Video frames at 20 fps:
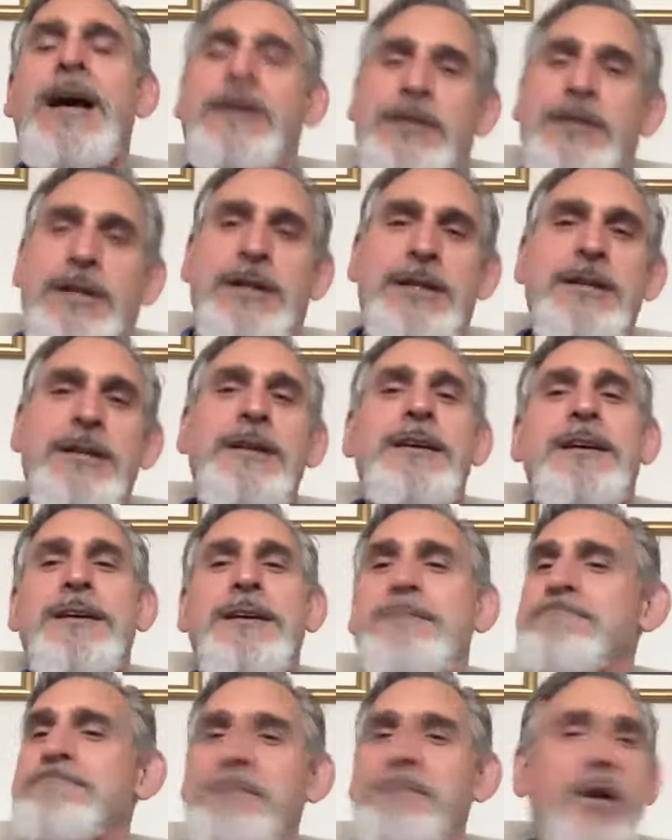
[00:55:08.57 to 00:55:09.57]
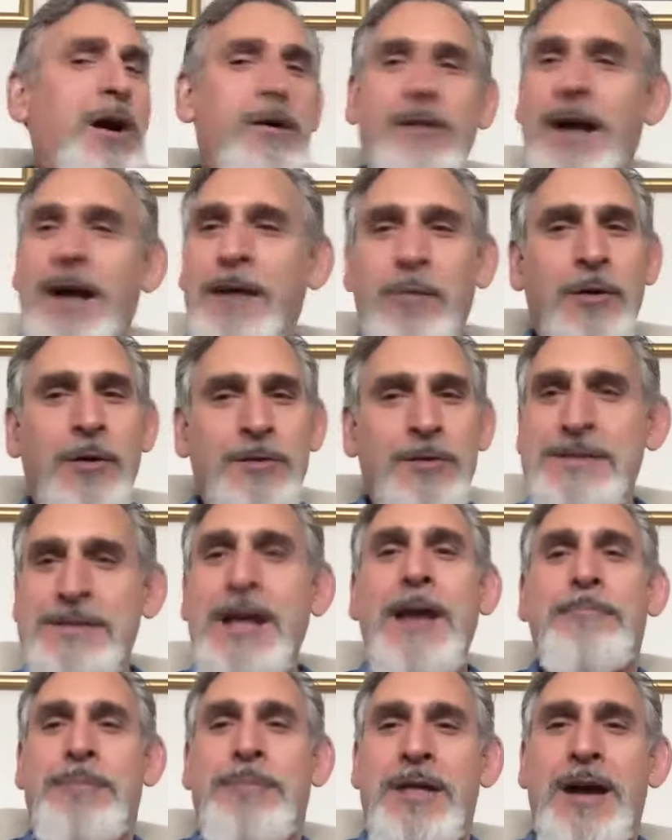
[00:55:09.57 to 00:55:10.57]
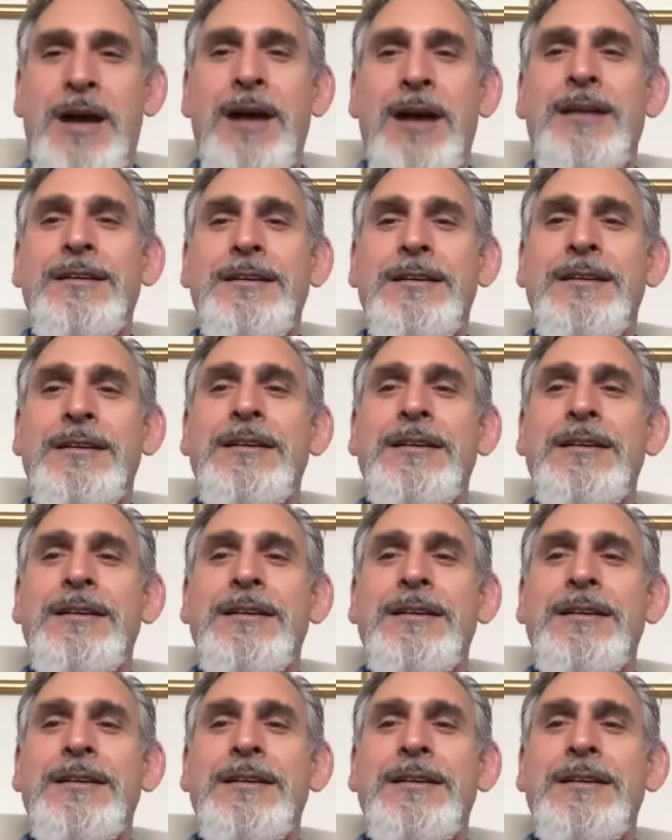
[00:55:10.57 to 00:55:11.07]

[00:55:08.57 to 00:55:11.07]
good. No, I won't stop there.